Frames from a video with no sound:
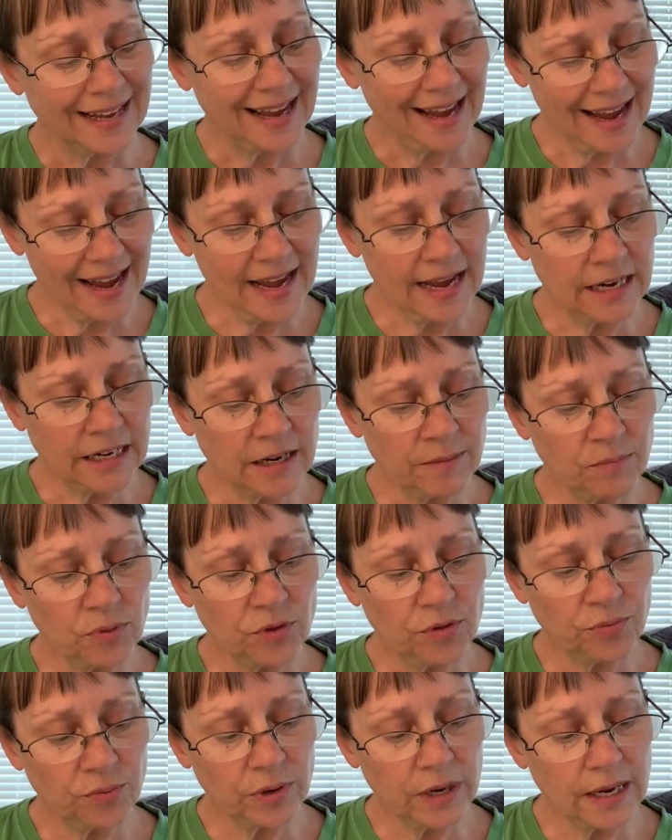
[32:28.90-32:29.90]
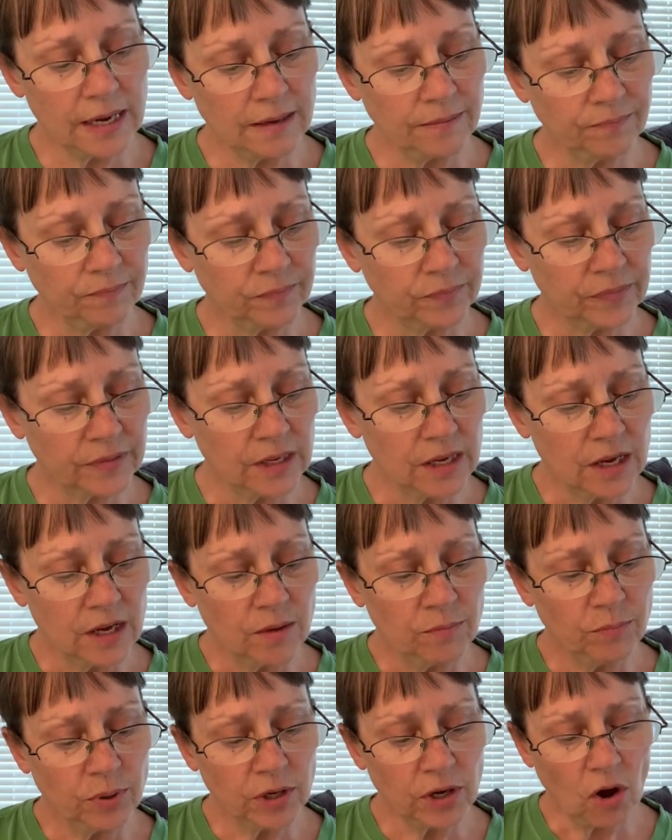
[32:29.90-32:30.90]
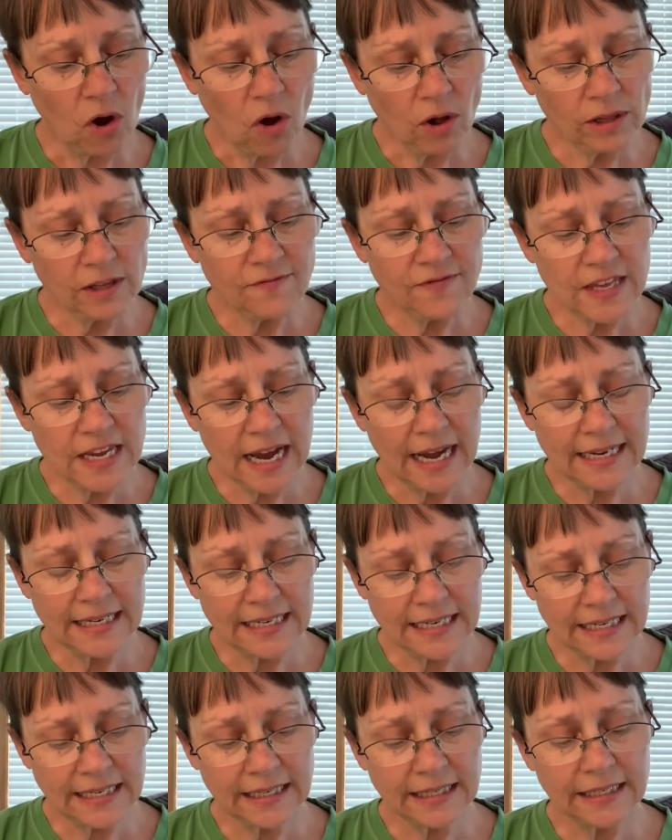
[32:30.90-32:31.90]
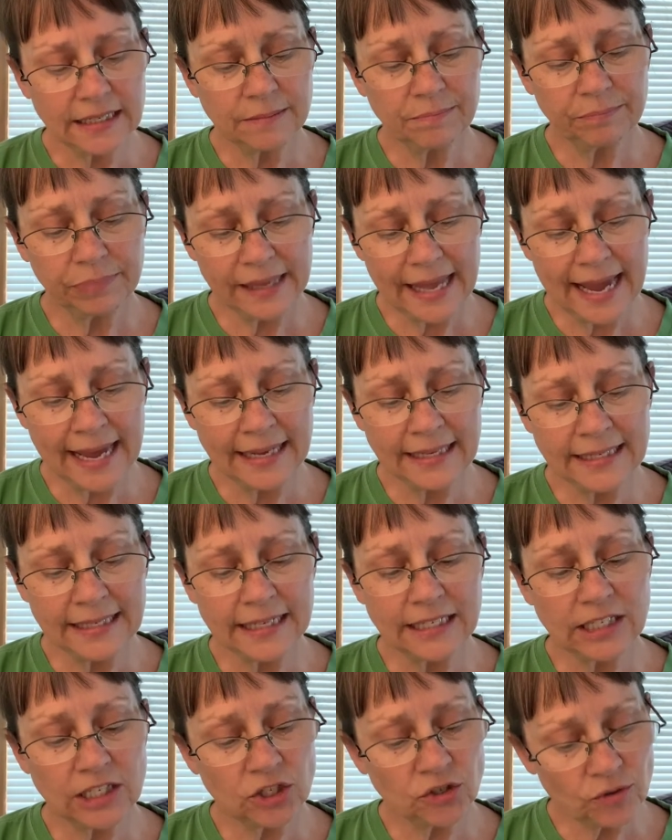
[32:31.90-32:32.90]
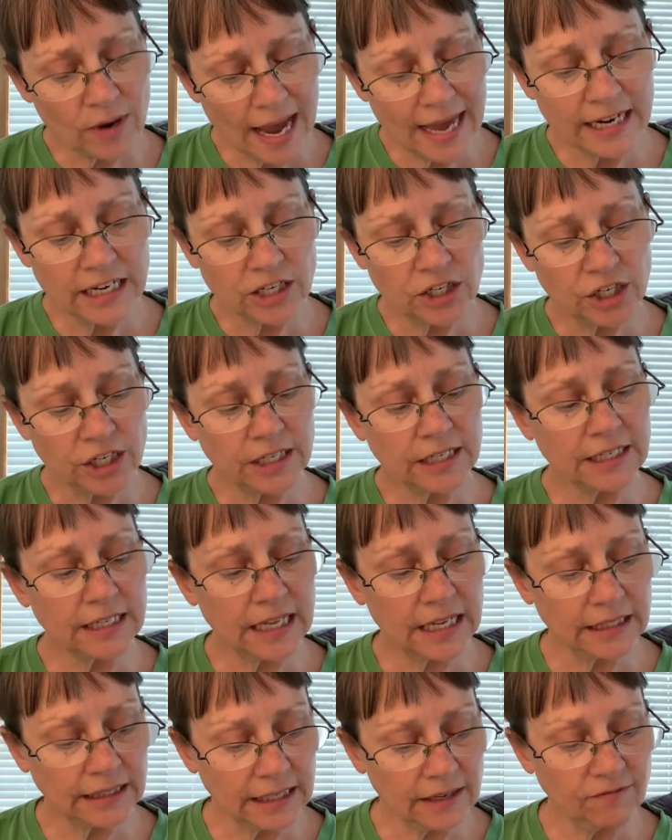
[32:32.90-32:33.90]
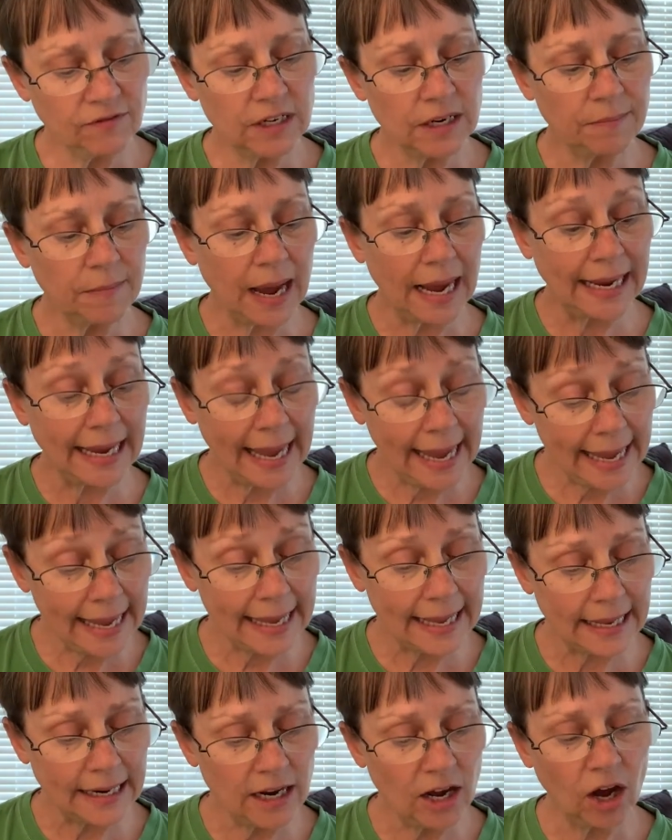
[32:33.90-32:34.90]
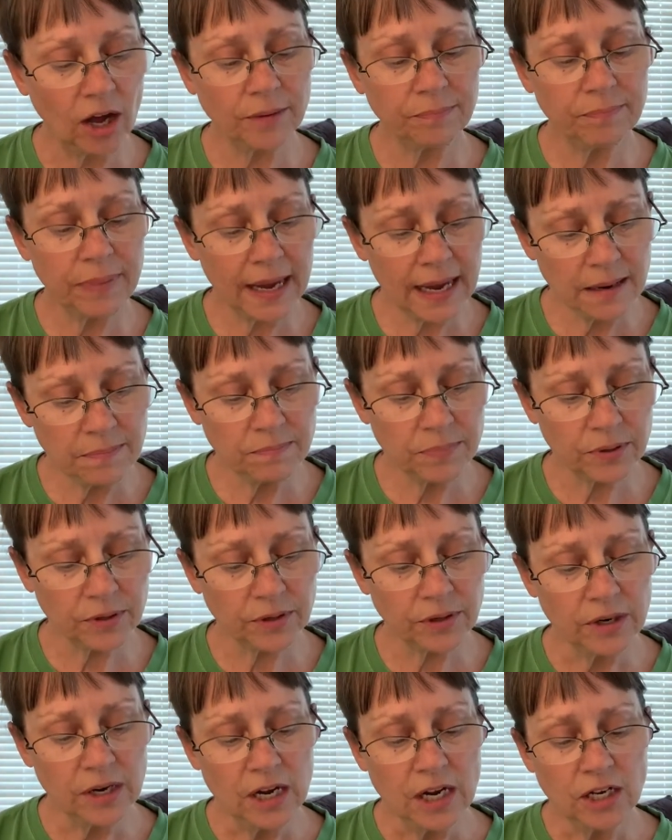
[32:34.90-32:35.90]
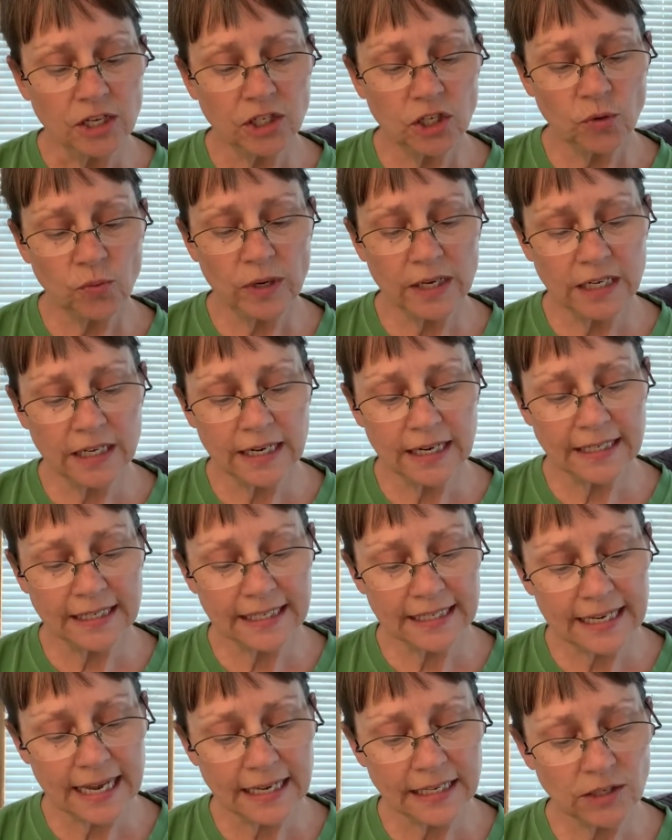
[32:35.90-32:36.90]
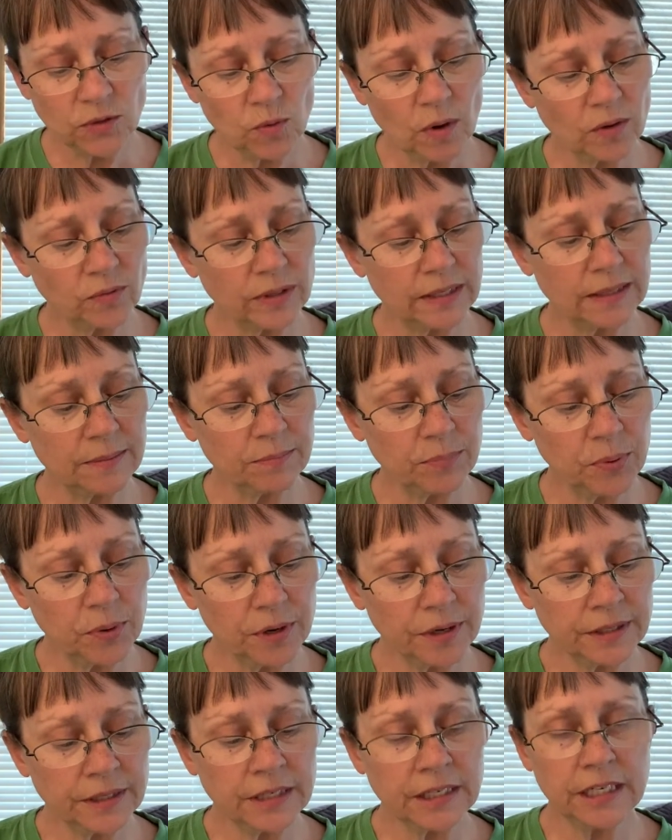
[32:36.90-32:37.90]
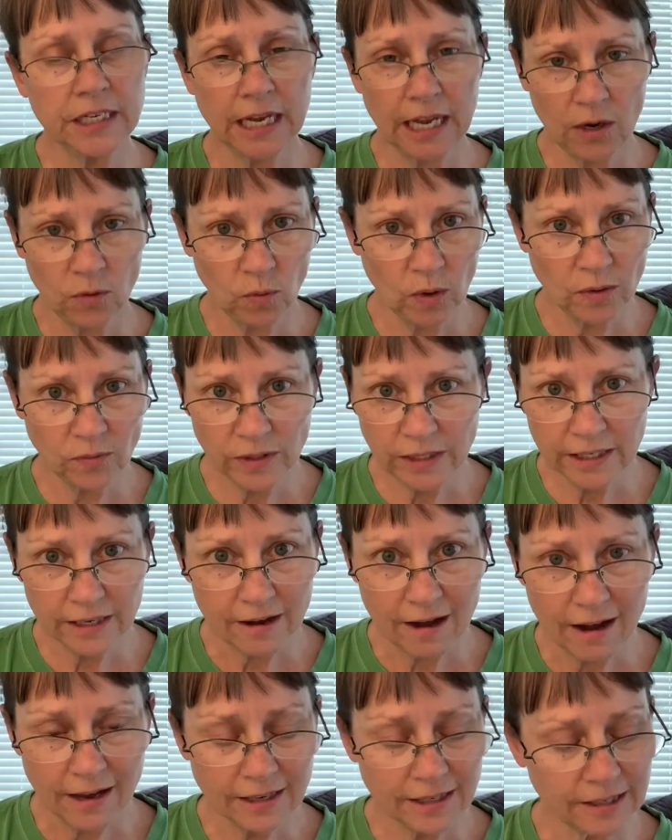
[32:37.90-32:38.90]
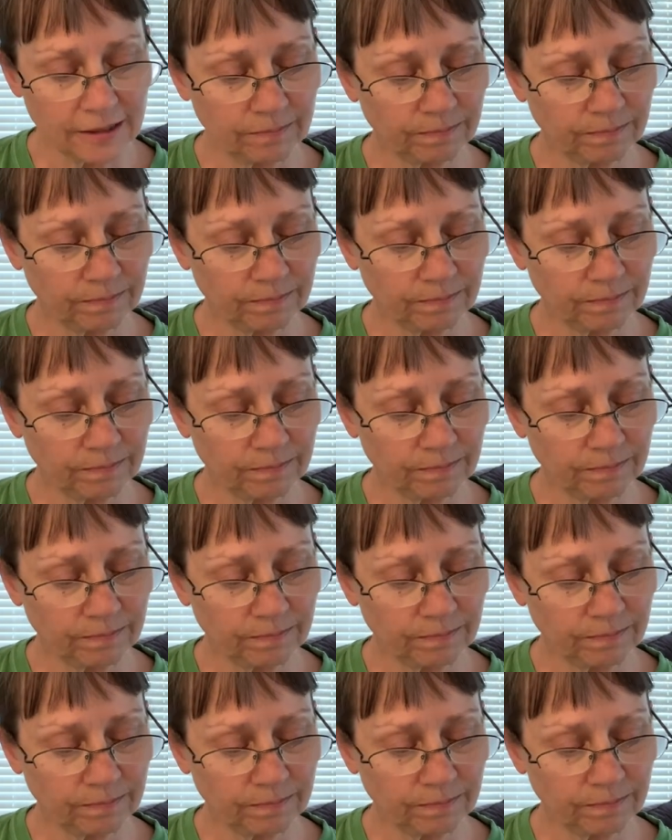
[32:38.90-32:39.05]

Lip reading: And number 3, put all of the ideas, plans, and strategies that lived in my head on paper so we could assess what was important and what was not.